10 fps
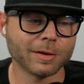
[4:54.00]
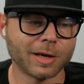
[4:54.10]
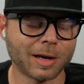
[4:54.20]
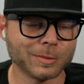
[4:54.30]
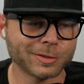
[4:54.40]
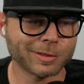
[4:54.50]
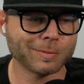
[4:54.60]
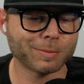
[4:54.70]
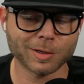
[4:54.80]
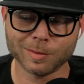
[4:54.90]
I'm so
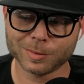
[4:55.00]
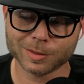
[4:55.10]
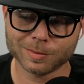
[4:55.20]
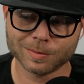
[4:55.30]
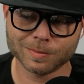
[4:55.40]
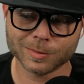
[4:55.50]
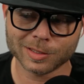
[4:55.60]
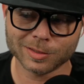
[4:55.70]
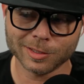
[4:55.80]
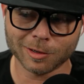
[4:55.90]
pumped to
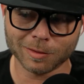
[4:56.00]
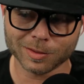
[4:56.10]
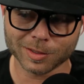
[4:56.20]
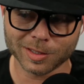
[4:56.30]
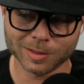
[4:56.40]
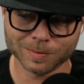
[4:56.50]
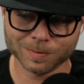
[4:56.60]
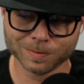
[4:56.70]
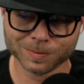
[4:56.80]
see all the